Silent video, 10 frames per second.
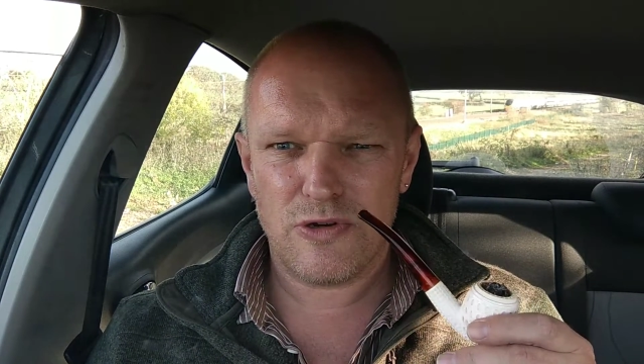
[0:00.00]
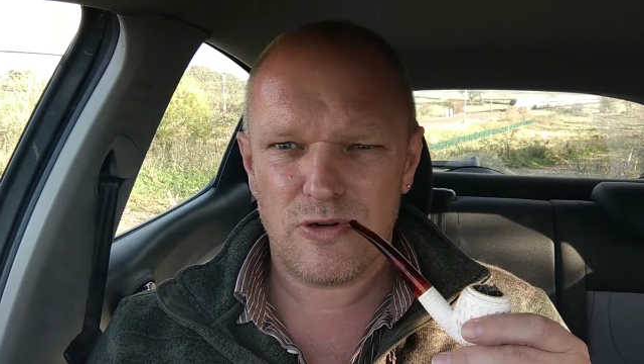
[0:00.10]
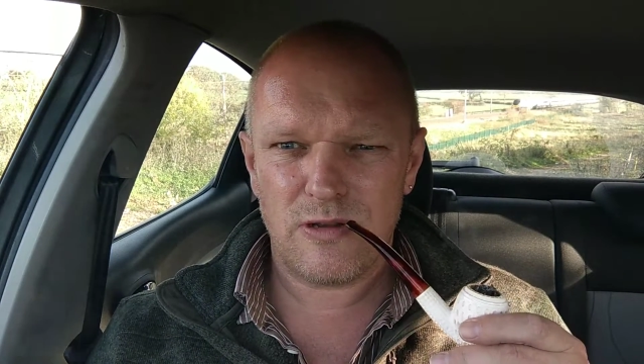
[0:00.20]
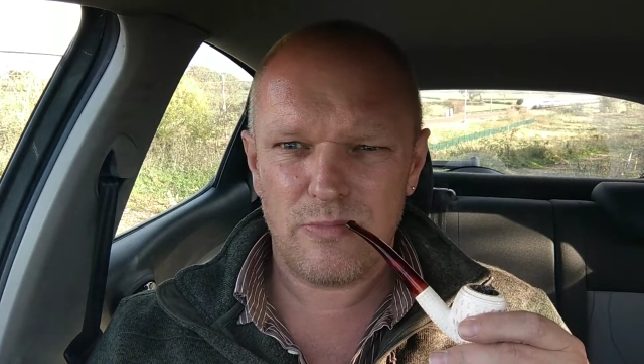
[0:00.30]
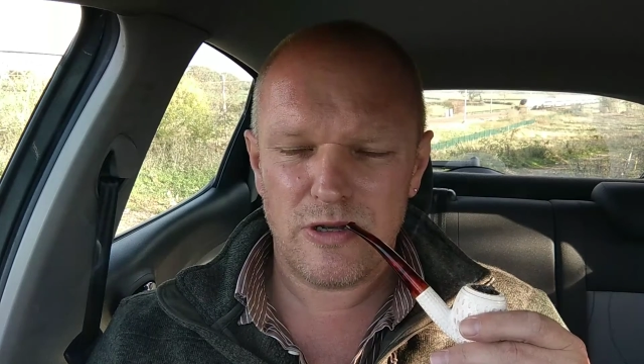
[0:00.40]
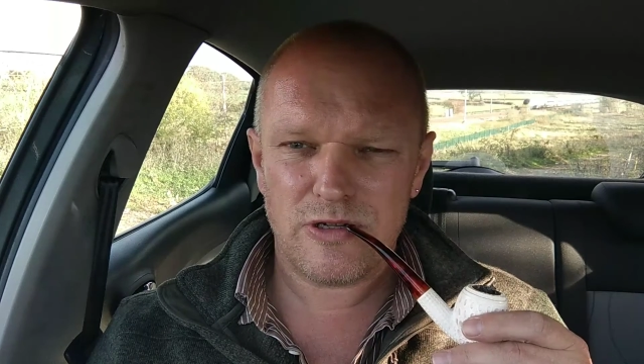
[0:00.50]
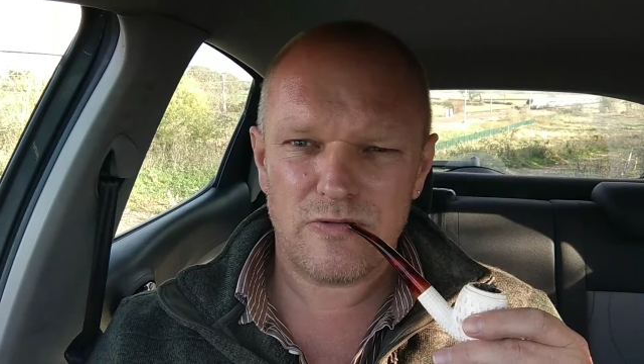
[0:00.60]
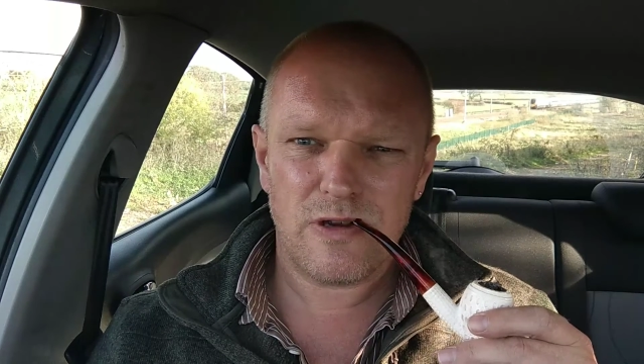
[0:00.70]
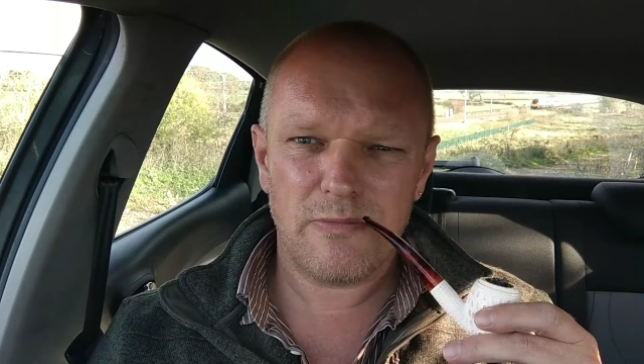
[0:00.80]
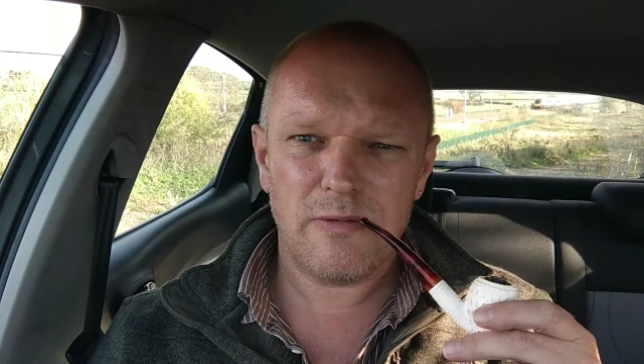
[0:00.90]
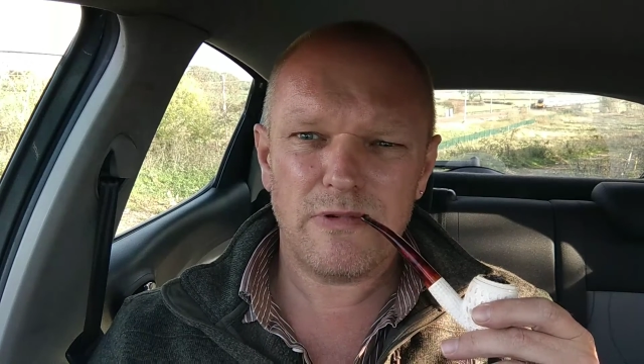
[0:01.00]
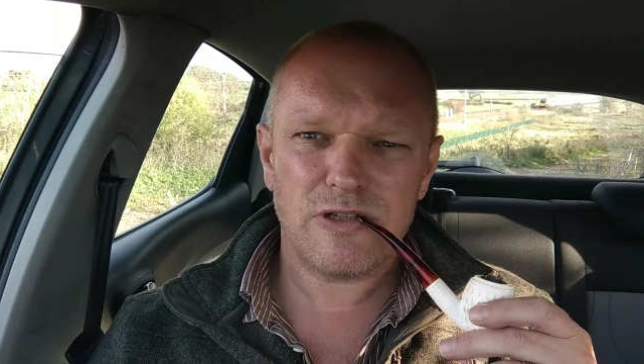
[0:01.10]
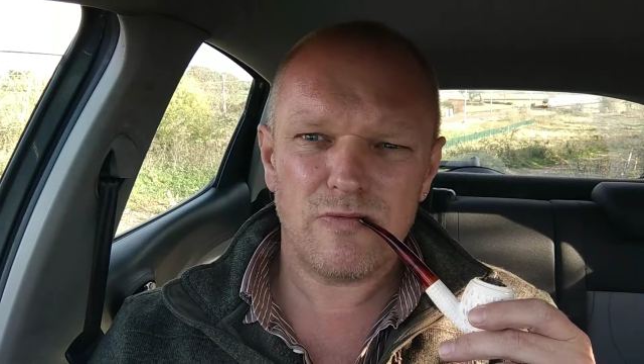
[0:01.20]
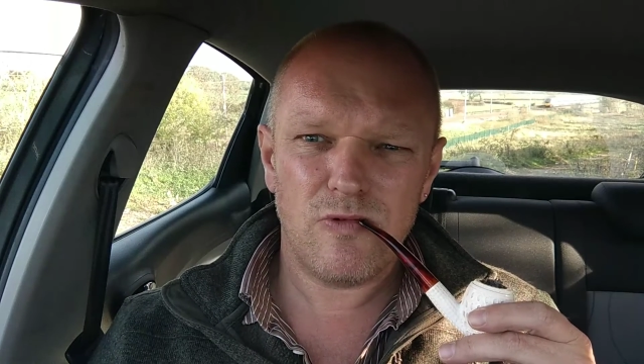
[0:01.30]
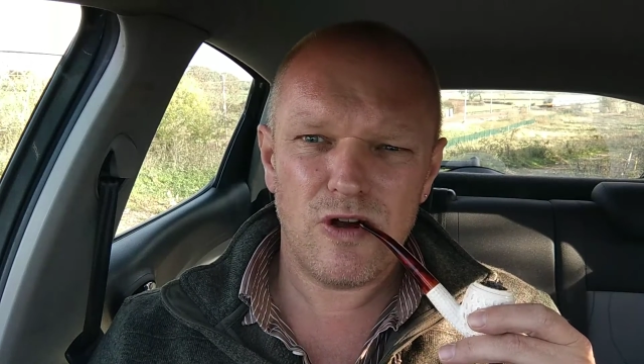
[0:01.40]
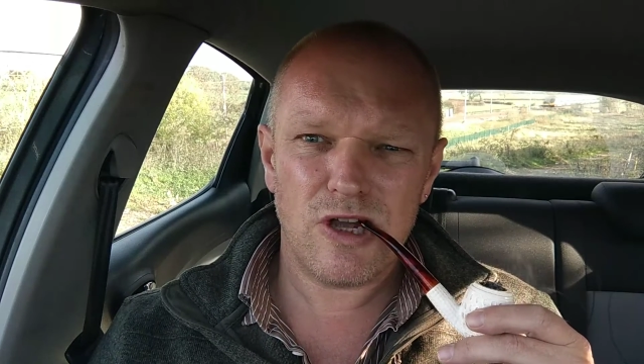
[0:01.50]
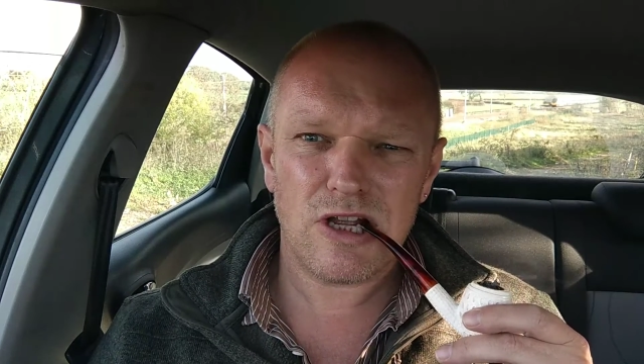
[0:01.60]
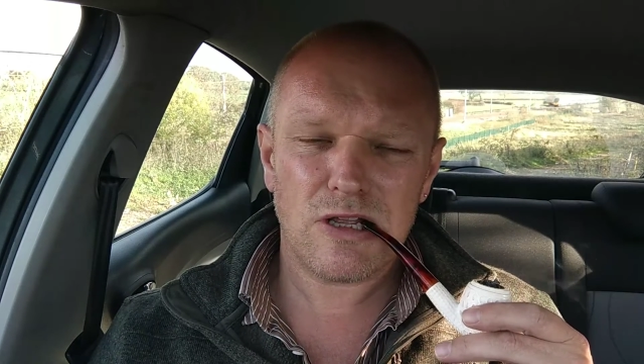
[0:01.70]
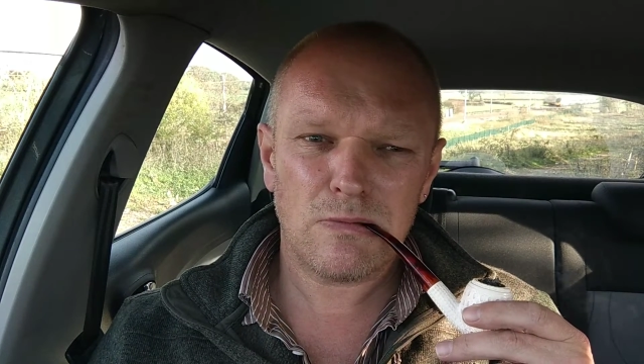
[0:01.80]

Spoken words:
juggling personal commitments and work.